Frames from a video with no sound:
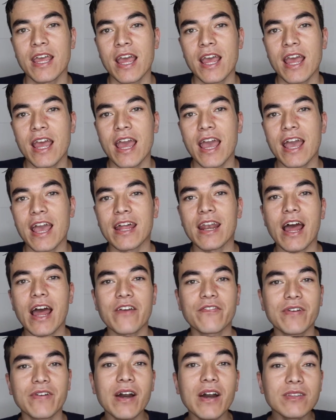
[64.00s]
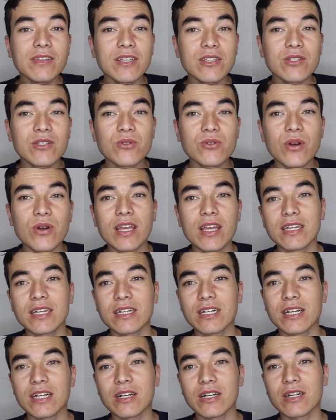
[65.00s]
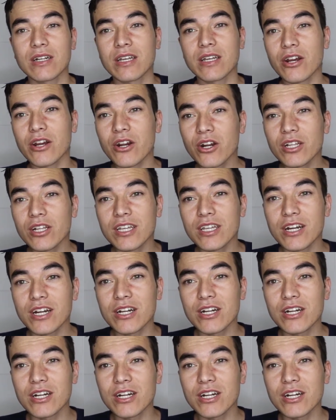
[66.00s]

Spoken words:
And I found this trick earlier,